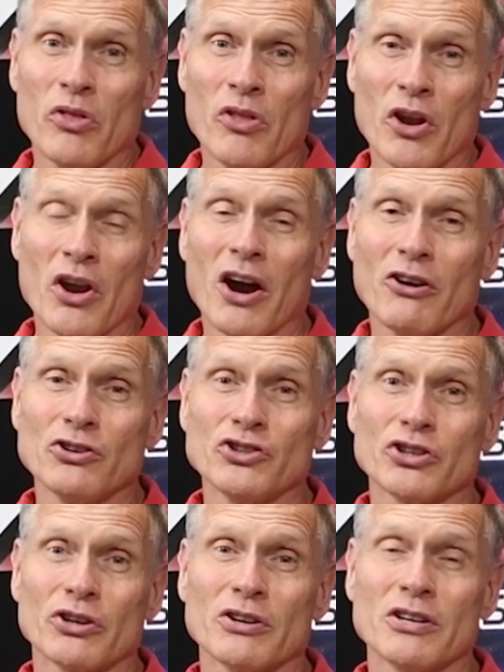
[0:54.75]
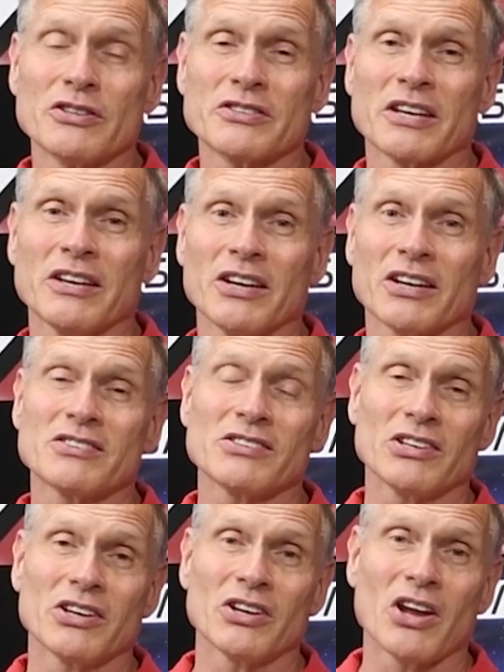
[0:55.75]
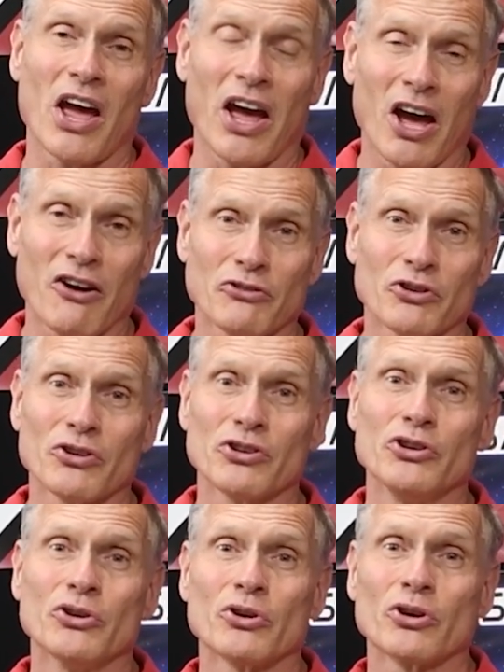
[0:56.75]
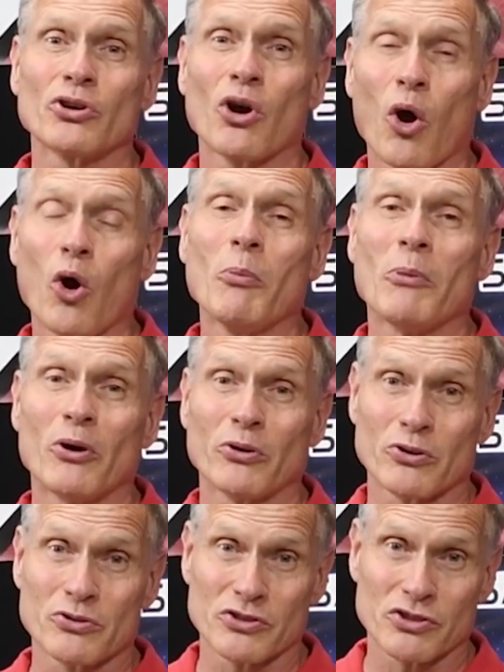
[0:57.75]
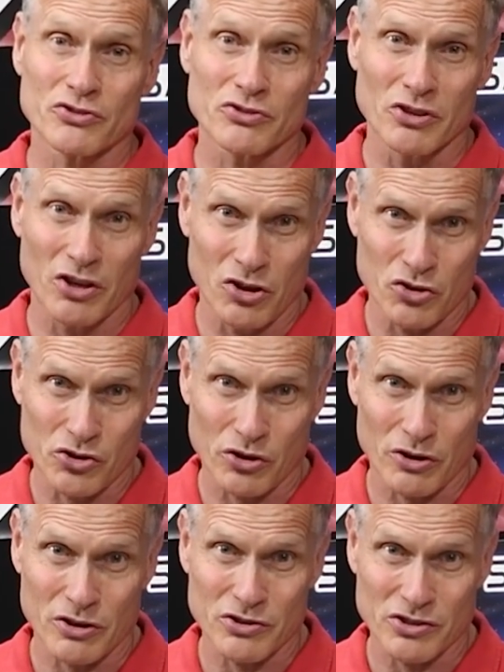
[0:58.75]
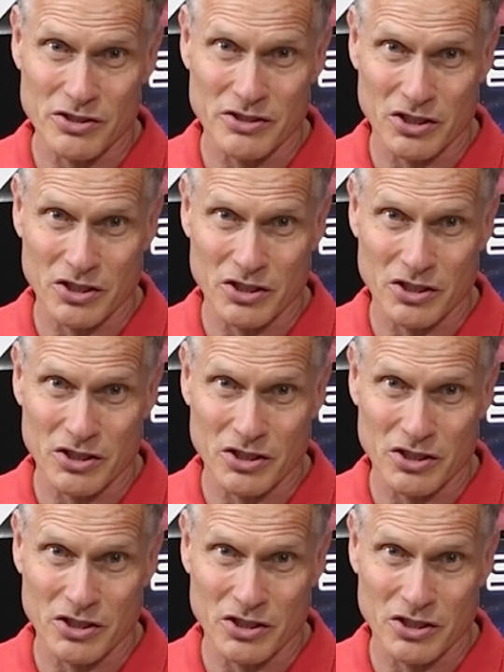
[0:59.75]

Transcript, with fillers: The NAR insurance kicks in after your homeowner's insurance is